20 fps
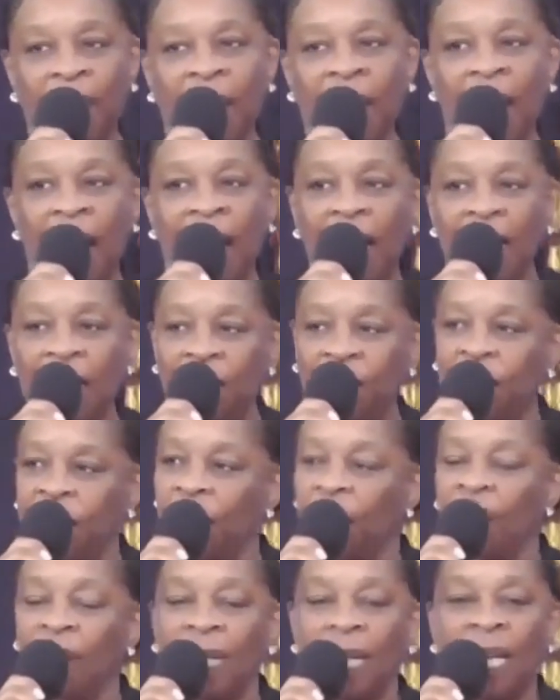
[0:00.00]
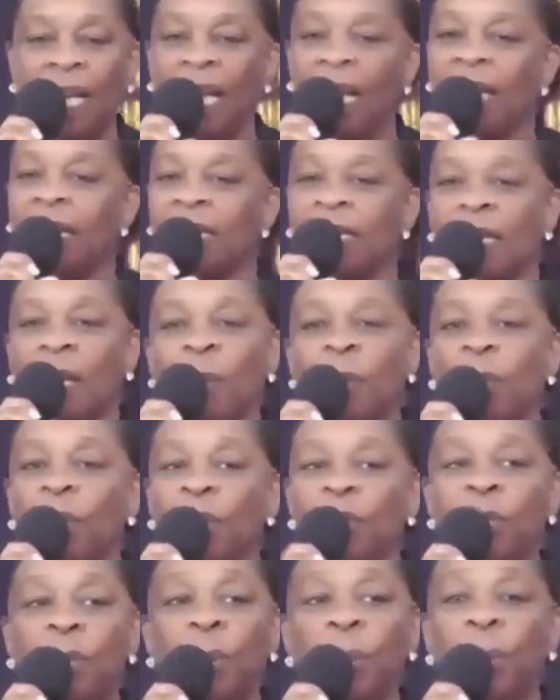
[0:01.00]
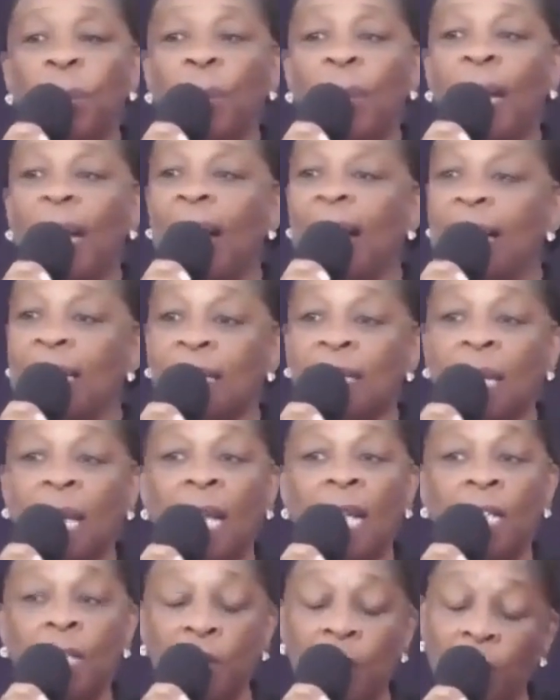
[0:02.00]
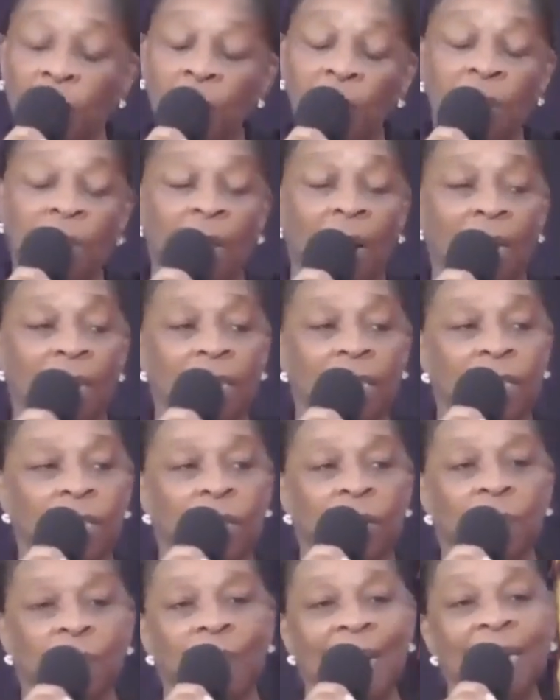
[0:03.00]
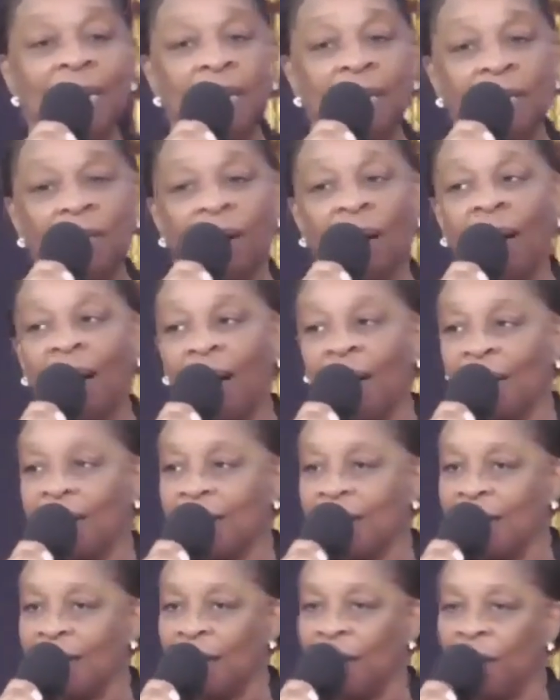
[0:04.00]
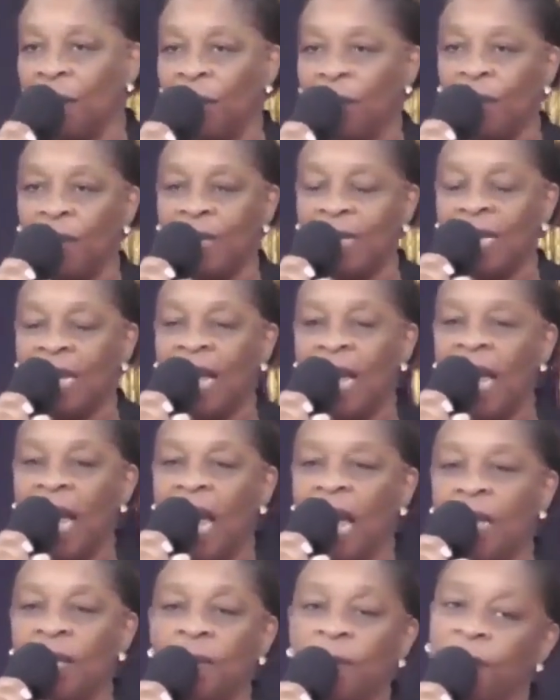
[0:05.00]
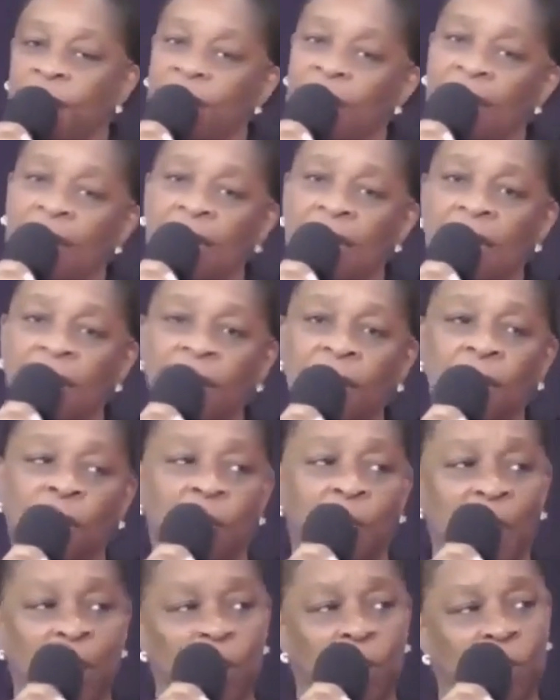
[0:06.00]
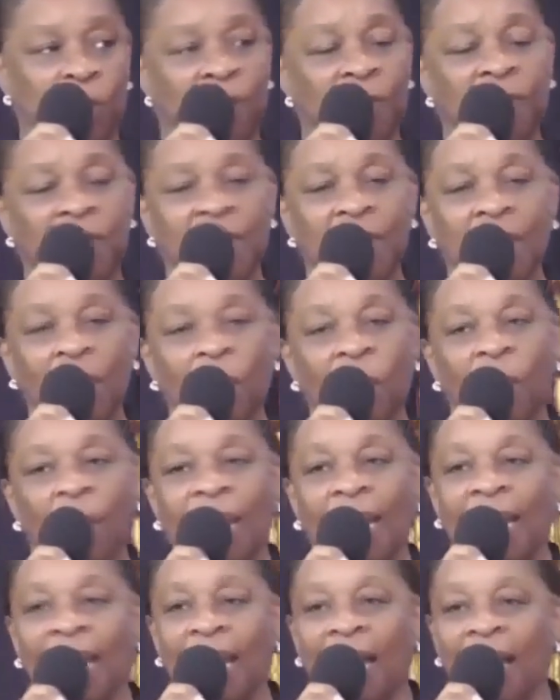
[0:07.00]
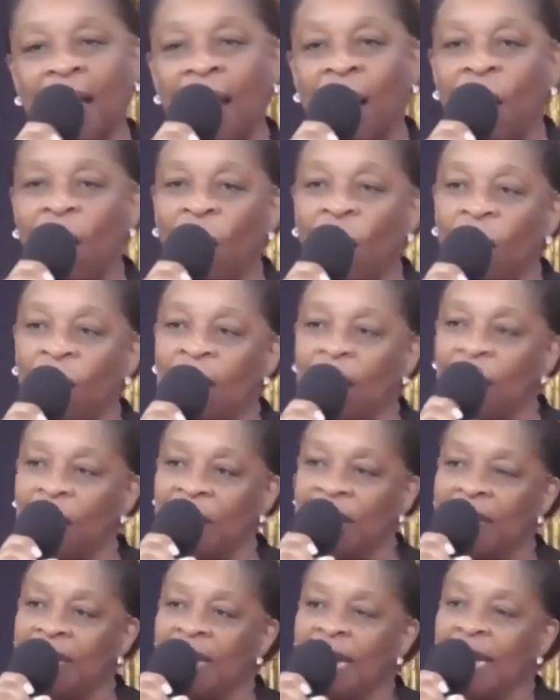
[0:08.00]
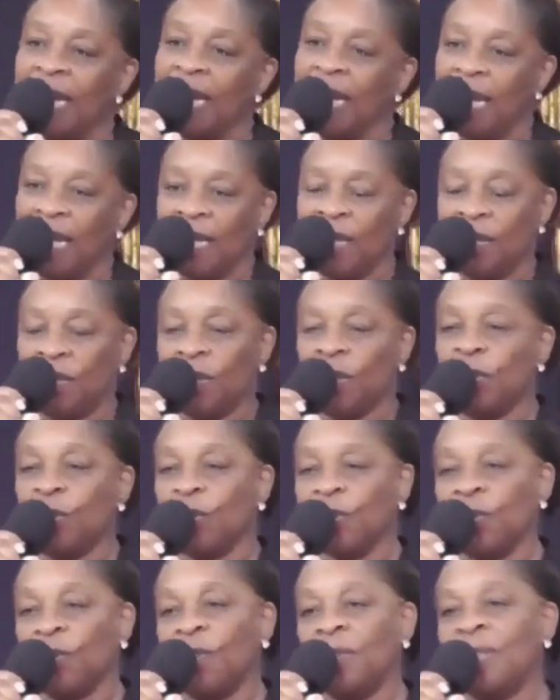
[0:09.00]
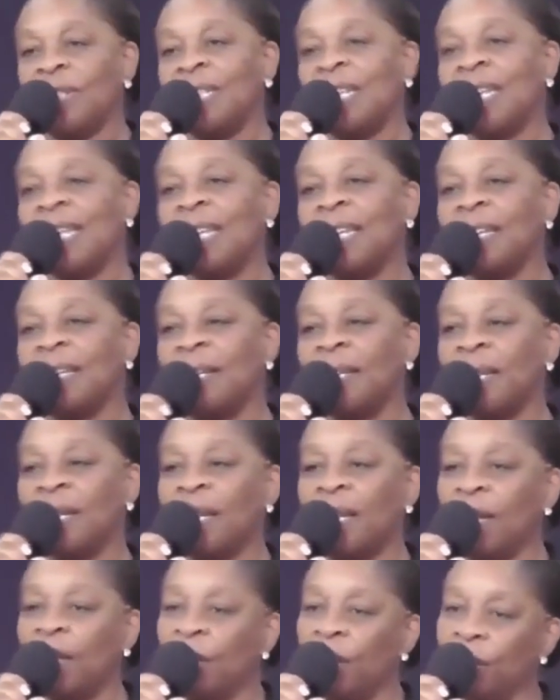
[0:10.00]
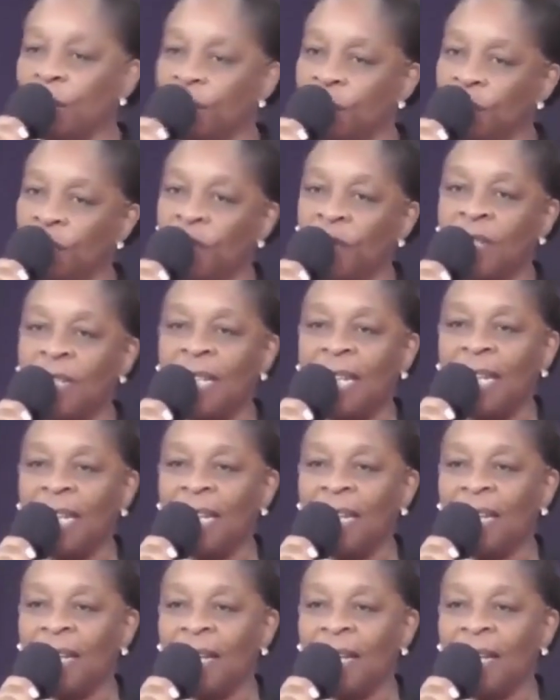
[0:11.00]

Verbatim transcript: And if you're someone who has known God, has surrendered your heart to the Lord, and you feel as if you've been drifting away, all I would say is draw near, draw near.